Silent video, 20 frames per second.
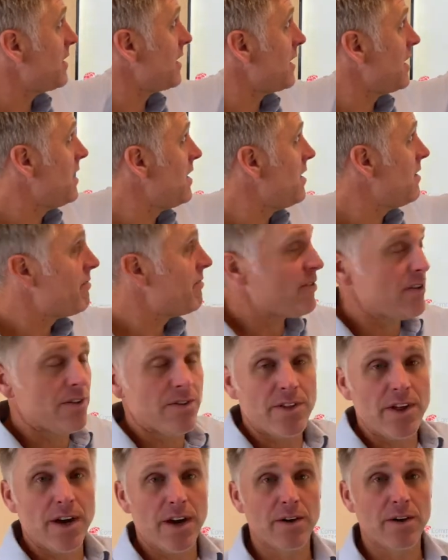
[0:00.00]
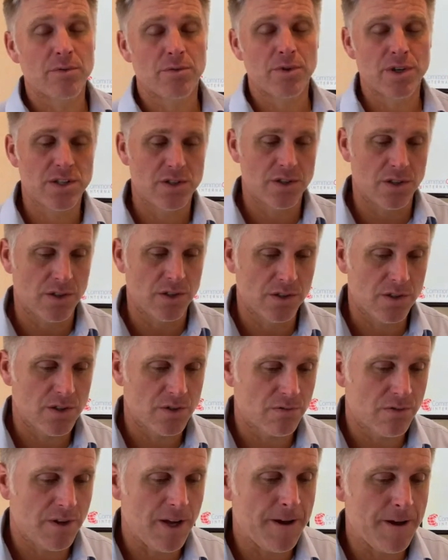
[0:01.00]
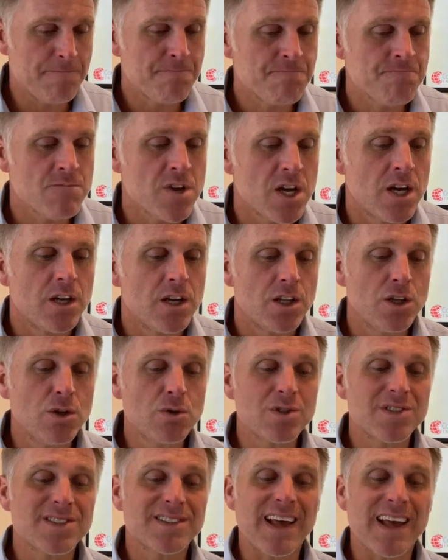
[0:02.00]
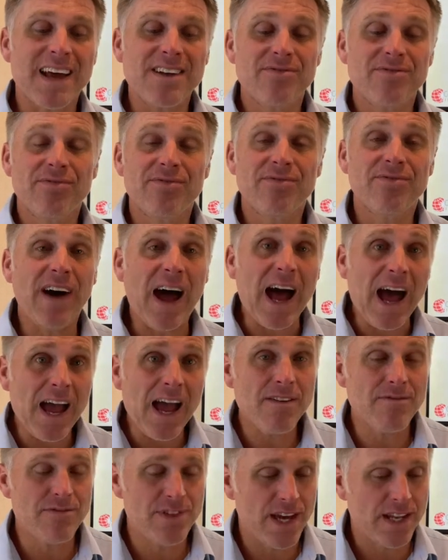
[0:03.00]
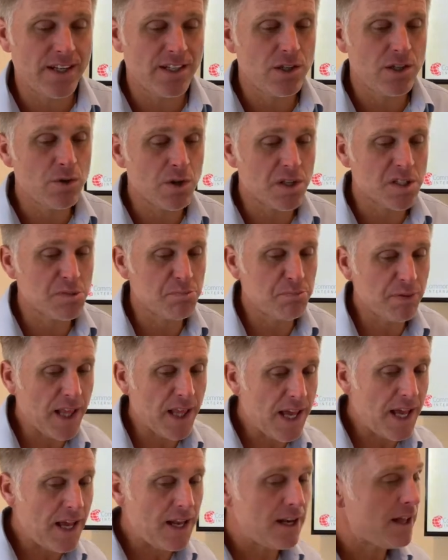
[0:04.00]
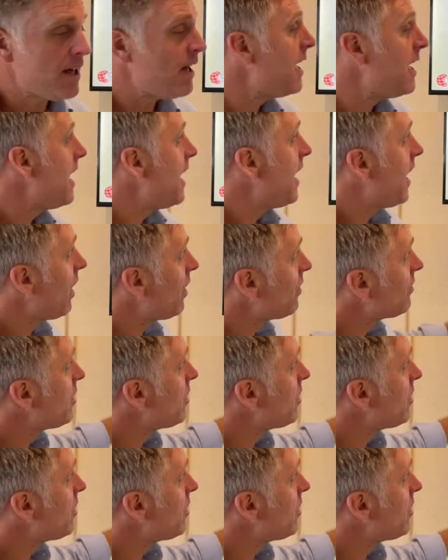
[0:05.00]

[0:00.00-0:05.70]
give the results. Okay. Use slide 5 then to explain healthy